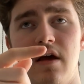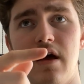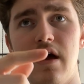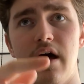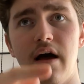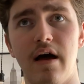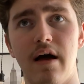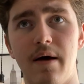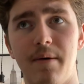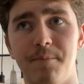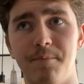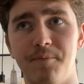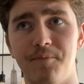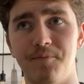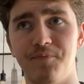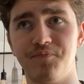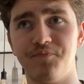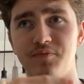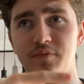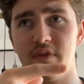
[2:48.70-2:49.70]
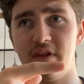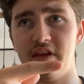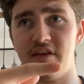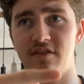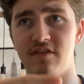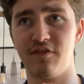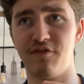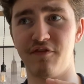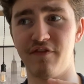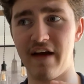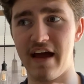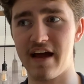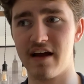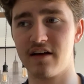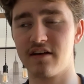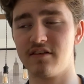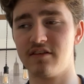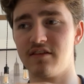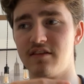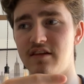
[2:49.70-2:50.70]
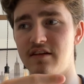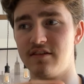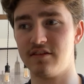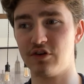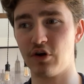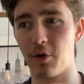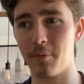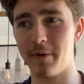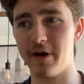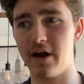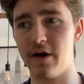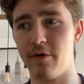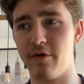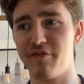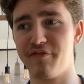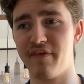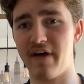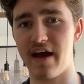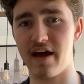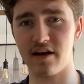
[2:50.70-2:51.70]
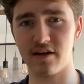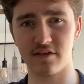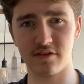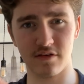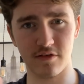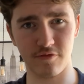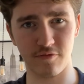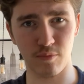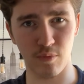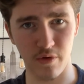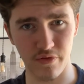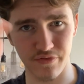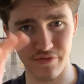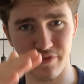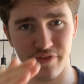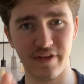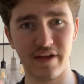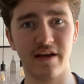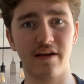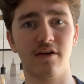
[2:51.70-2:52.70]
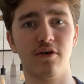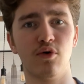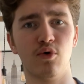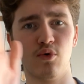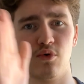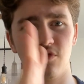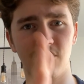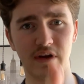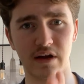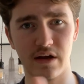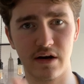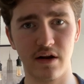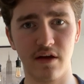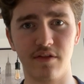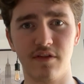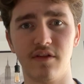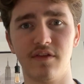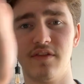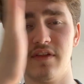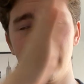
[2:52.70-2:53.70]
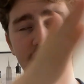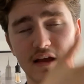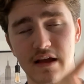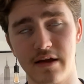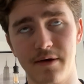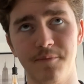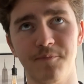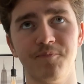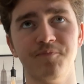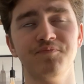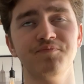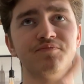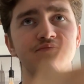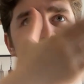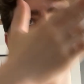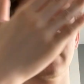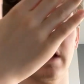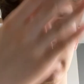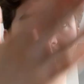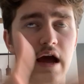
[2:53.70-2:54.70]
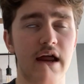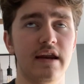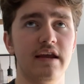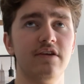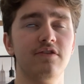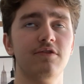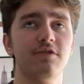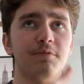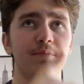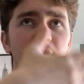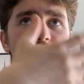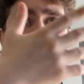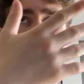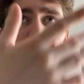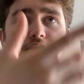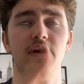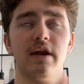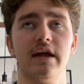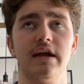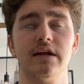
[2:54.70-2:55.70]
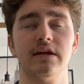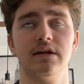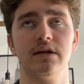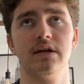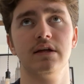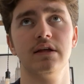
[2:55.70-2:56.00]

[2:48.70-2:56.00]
effect, this domino effect of one thing causing another thing, and it's spiraling.